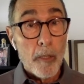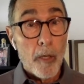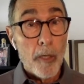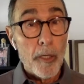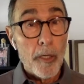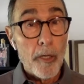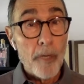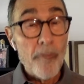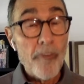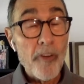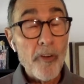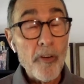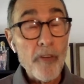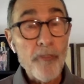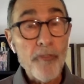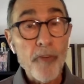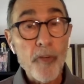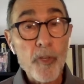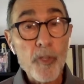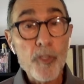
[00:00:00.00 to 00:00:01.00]
In our very
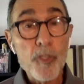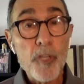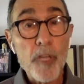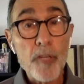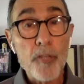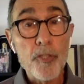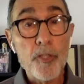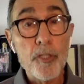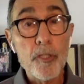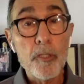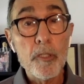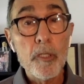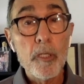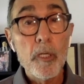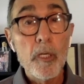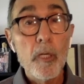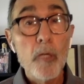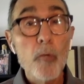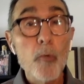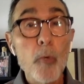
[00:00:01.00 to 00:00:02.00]
first session,
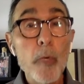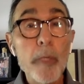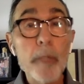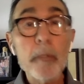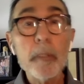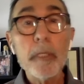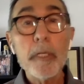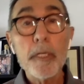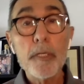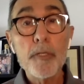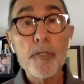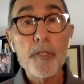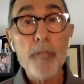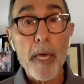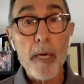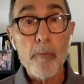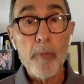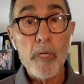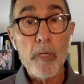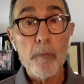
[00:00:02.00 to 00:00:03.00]
we'll
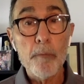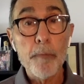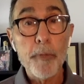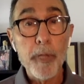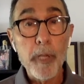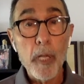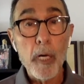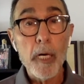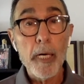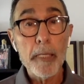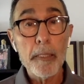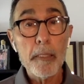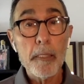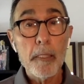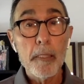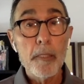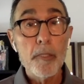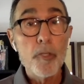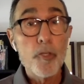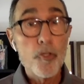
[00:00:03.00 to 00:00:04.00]
examine plot,
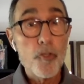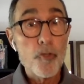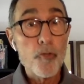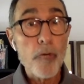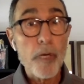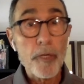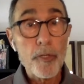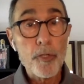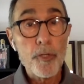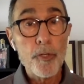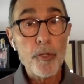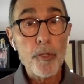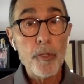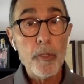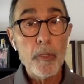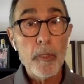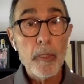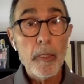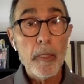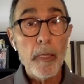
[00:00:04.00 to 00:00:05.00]

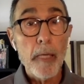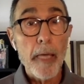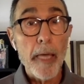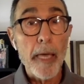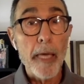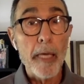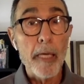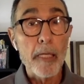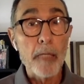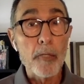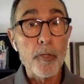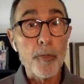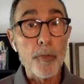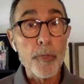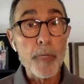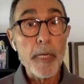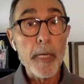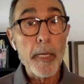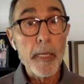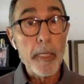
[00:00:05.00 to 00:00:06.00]
structure, and
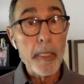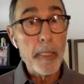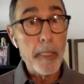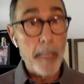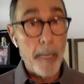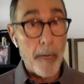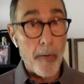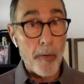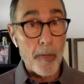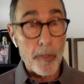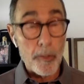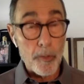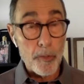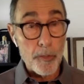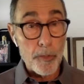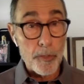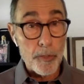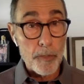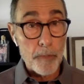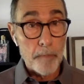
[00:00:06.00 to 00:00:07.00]
creating
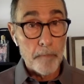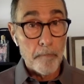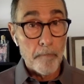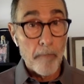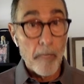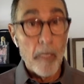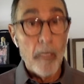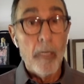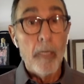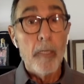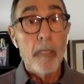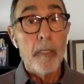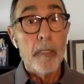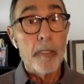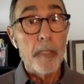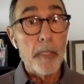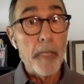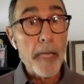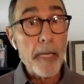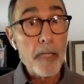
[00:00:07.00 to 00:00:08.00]
characters.
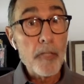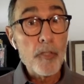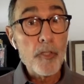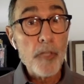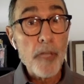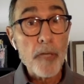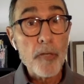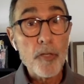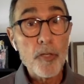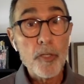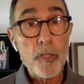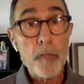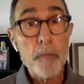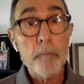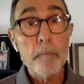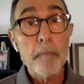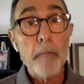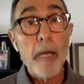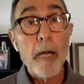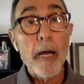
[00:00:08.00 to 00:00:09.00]
In the next
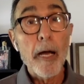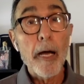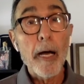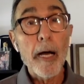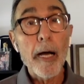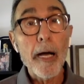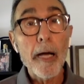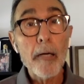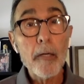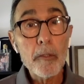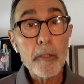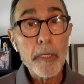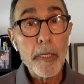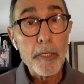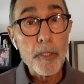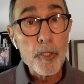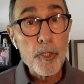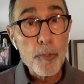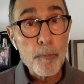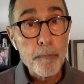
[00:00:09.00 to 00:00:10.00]
session, I'll
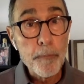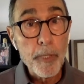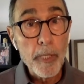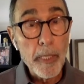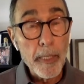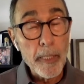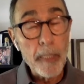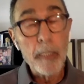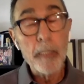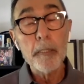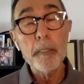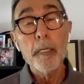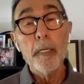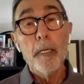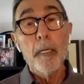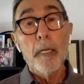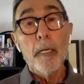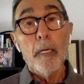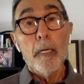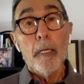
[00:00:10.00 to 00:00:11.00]
explain